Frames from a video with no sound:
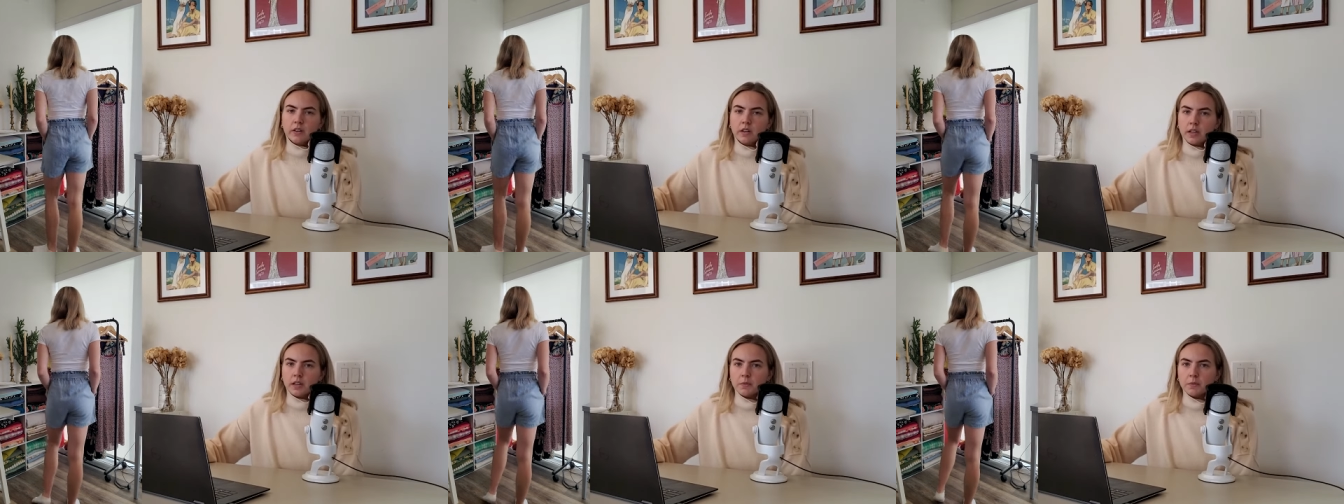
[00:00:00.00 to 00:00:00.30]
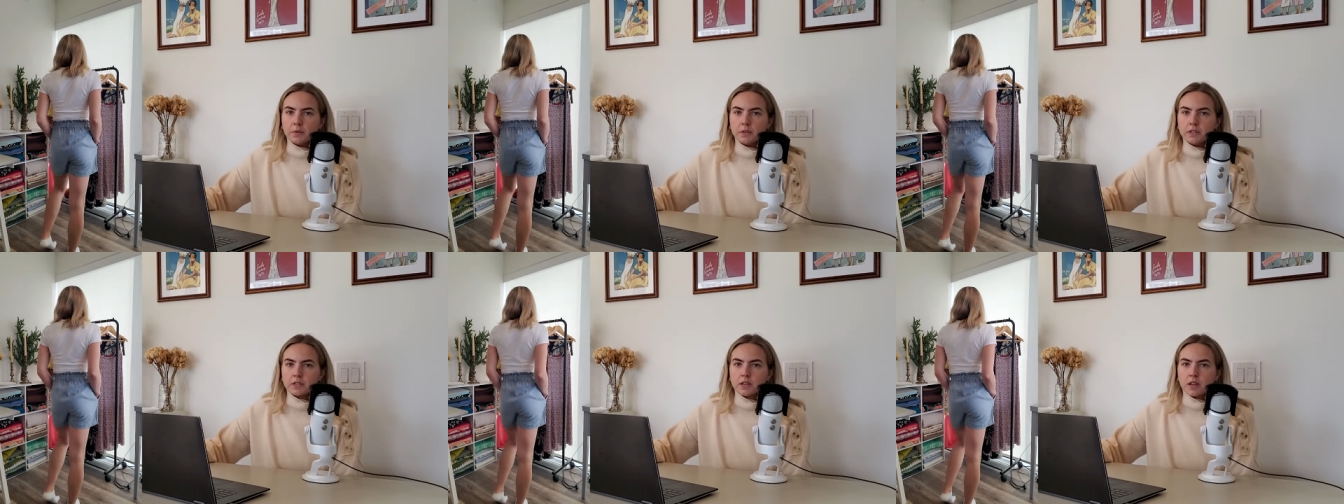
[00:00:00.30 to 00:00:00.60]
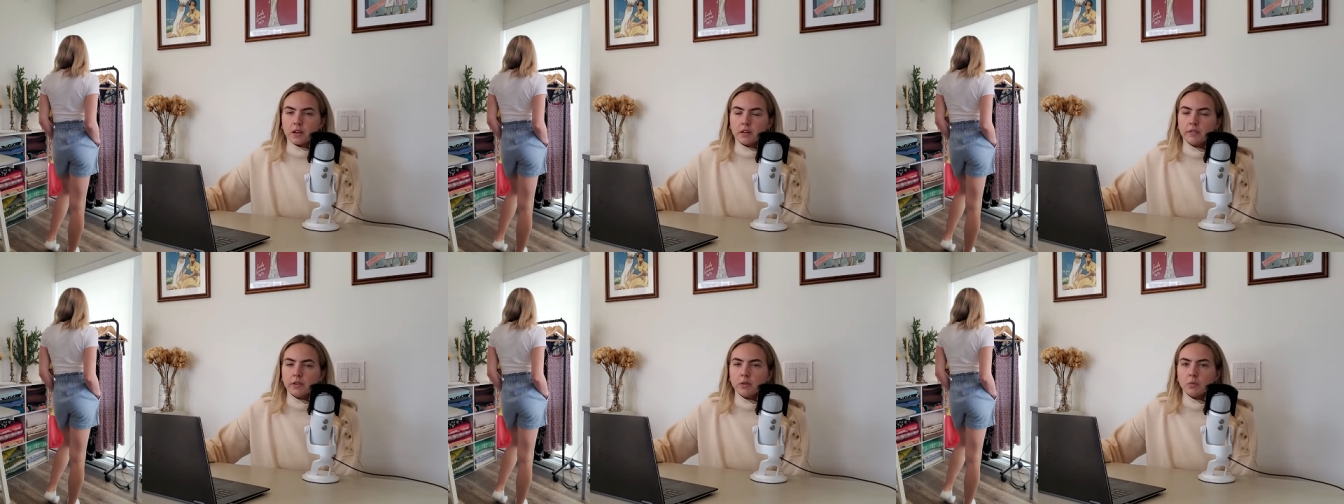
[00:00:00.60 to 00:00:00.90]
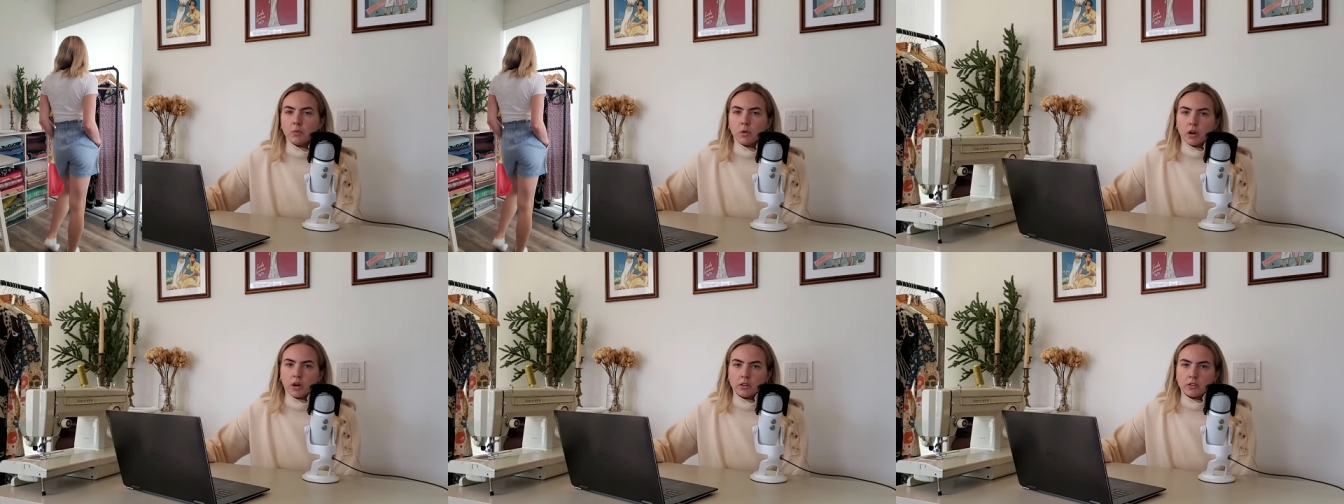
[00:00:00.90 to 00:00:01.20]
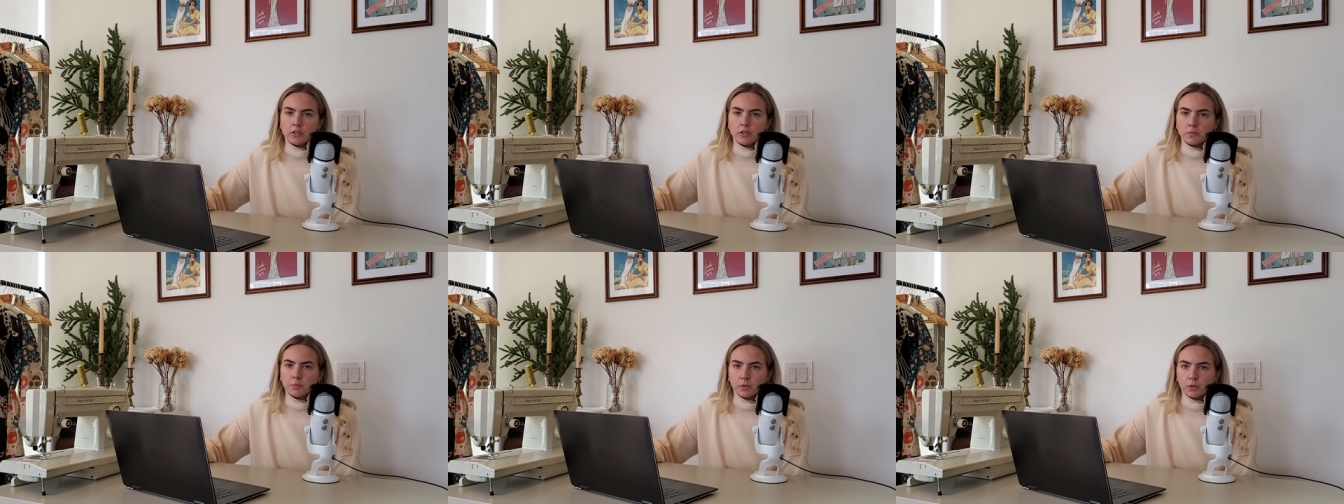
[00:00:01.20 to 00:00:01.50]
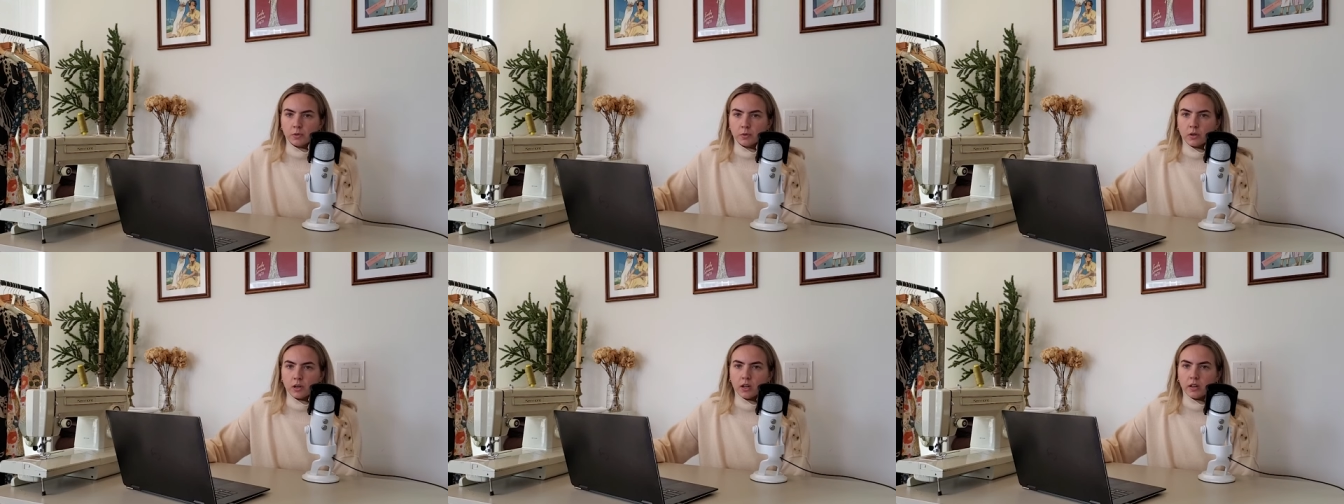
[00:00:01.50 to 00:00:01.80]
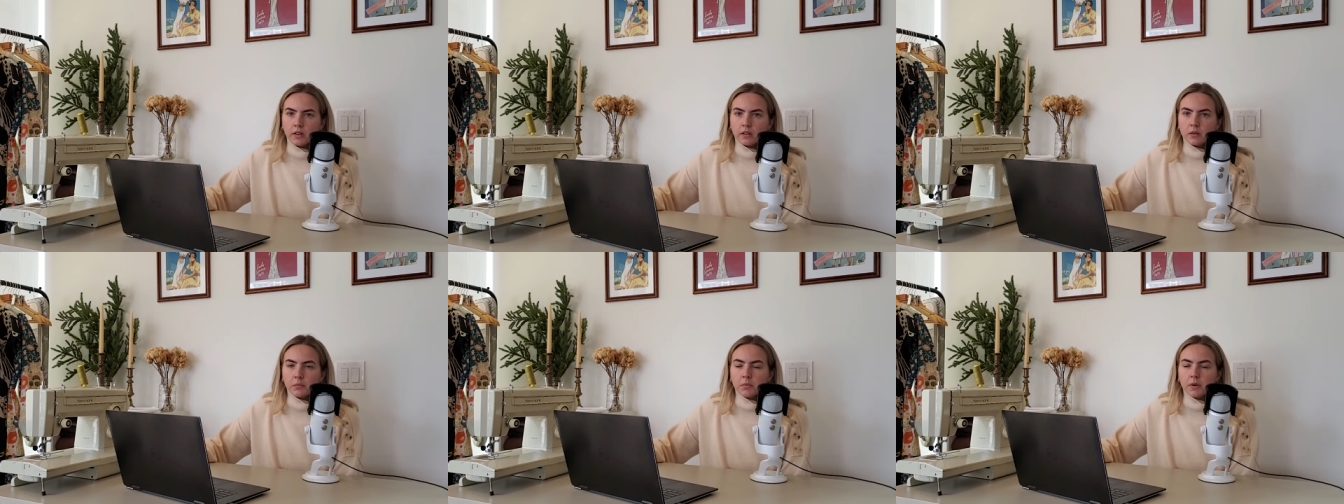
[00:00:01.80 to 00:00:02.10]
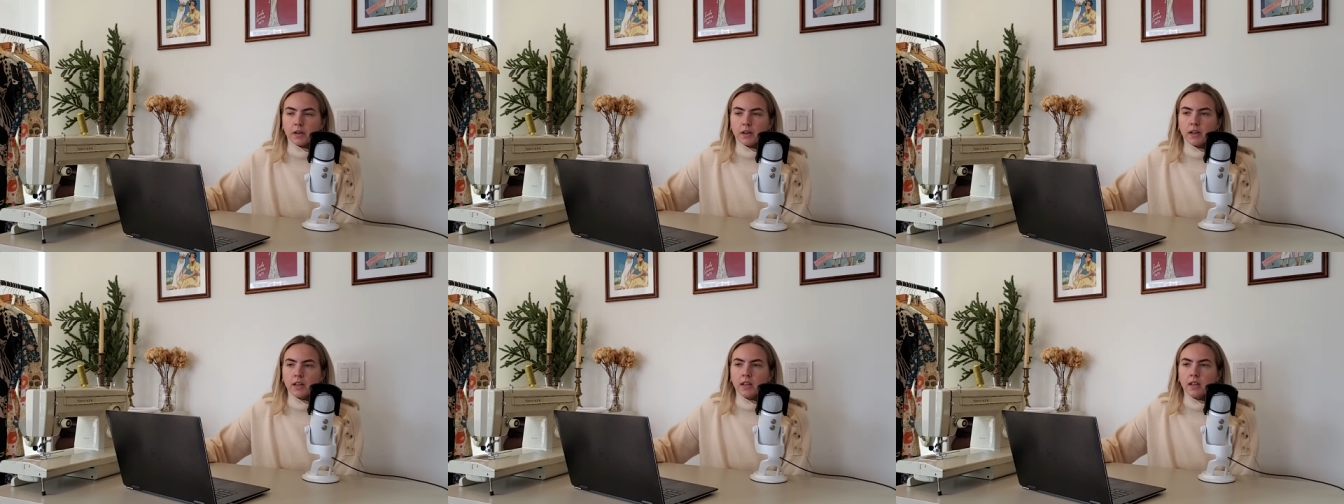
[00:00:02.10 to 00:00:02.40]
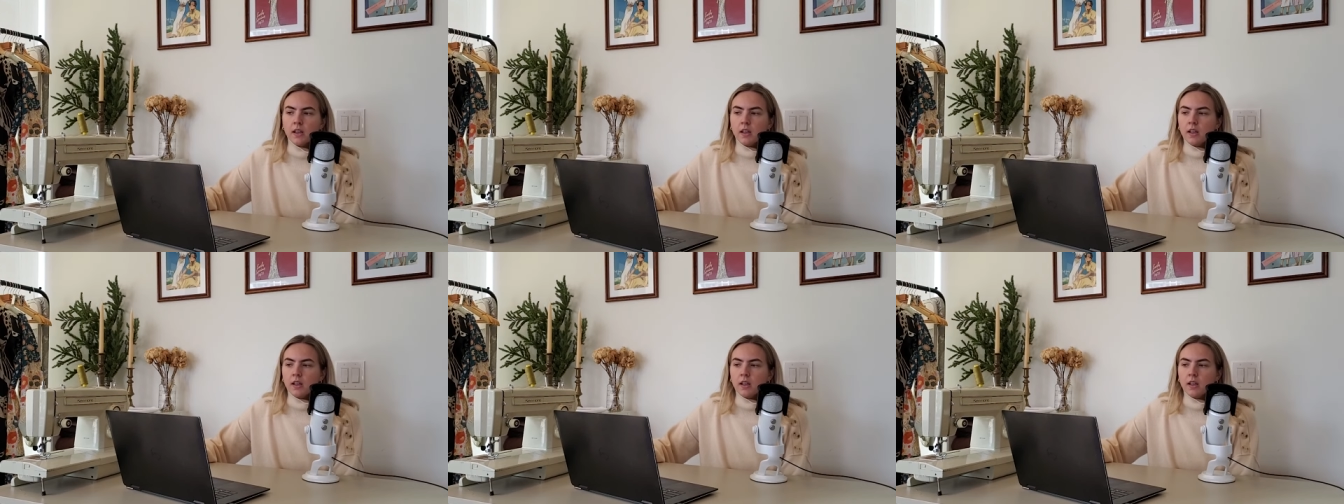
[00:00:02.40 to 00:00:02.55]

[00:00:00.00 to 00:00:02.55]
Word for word: It was kind of a washed blue color, but